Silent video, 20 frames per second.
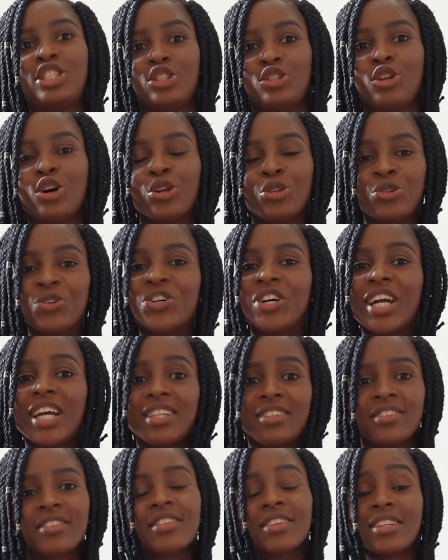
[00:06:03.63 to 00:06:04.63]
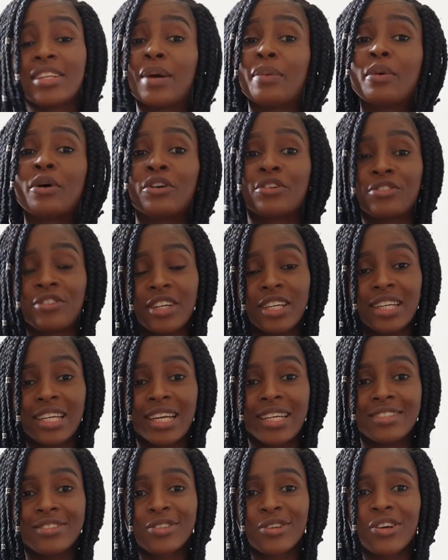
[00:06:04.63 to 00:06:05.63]
did not know anything about grain
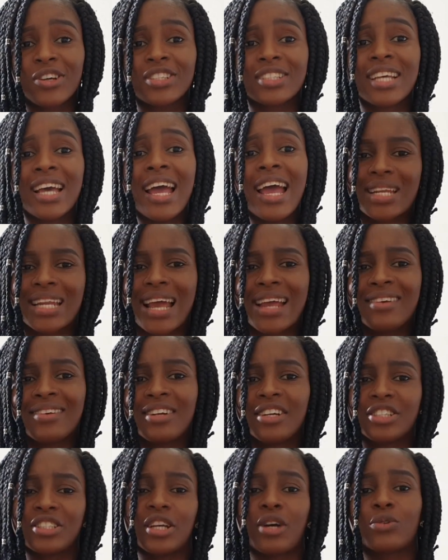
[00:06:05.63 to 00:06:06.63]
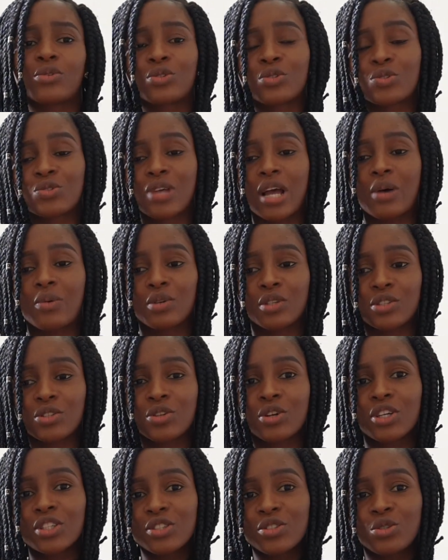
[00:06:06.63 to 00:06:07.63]
lines, because when I learned how to sew, I was
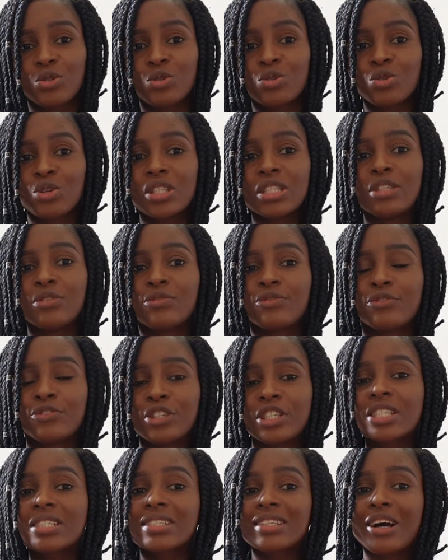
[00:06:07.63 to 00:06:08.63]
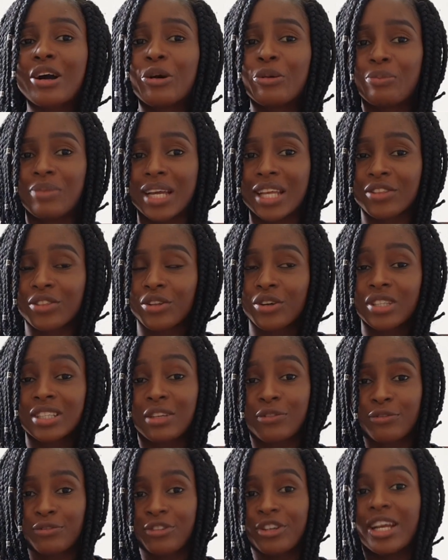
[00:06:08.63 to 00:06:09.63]
taught to sew the freestyle method,
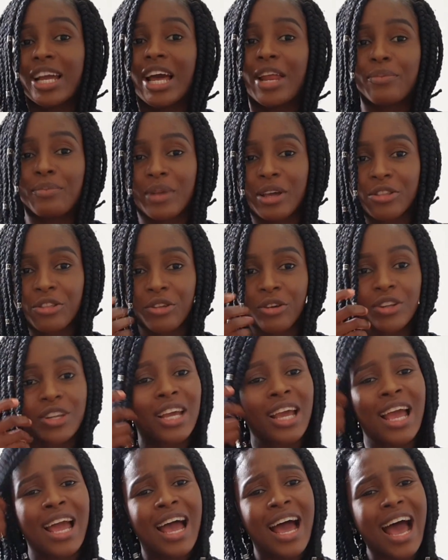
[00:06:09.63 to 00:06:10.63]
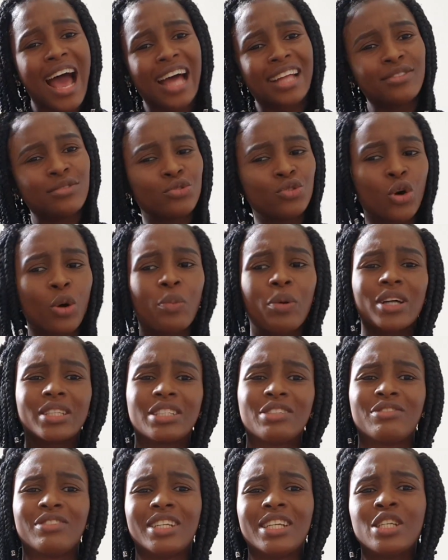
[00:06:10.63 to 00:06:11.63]
the freehand method, and
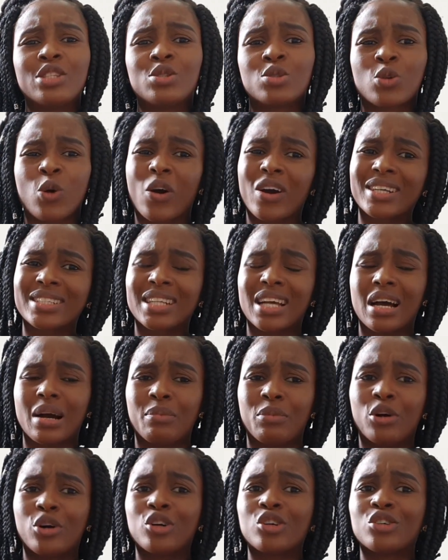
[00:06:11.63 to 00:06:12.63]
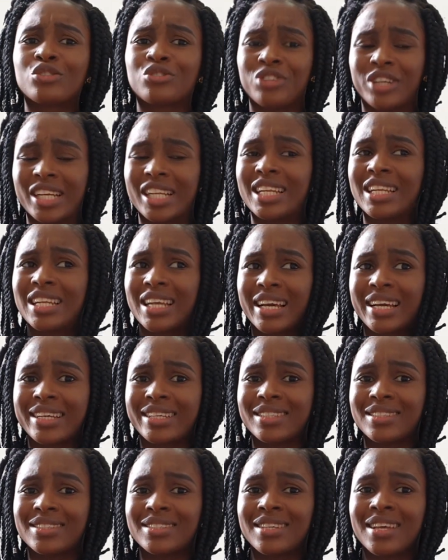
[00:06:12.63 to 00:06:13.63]
nobody really talked about grain
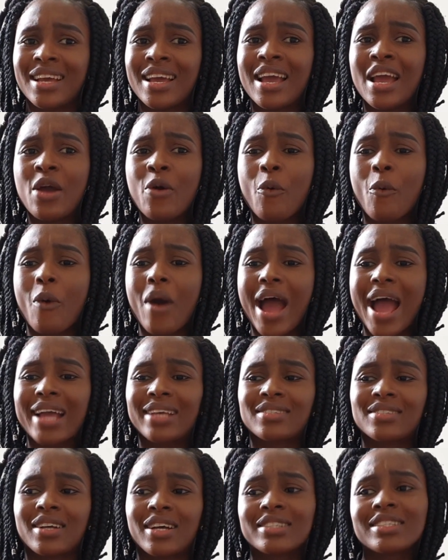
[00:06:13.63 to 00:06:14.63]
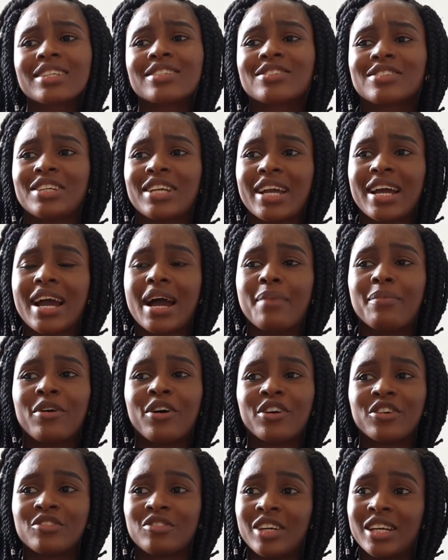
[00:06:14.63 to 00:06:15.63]
lines. I started to hear
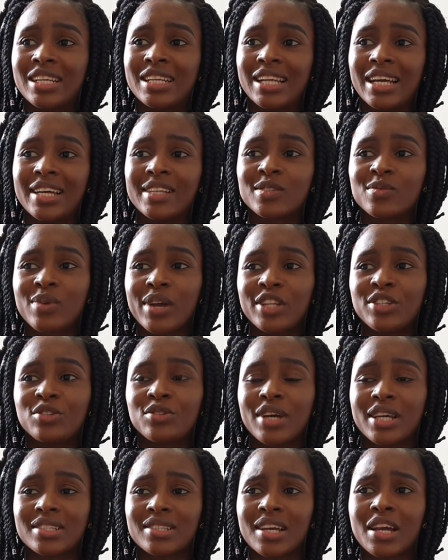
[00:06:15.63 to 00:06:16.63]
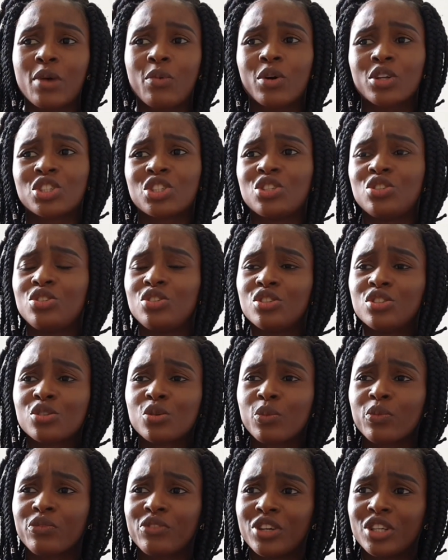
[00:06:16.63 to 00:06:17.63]
about grain lines when, I started watching
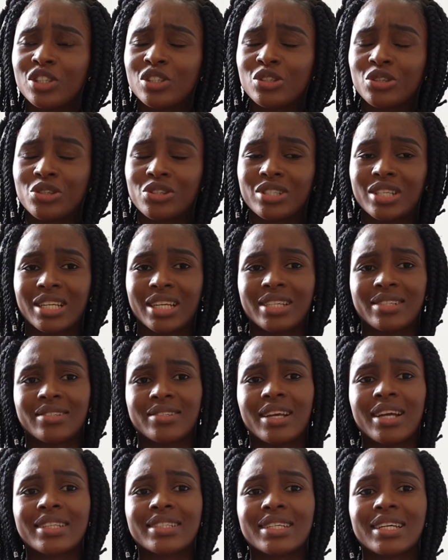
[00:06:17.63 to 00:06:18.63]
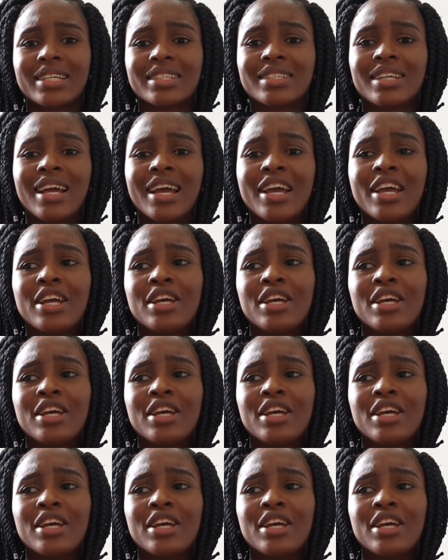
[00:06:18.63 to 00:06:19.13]
YouTube videos, and I started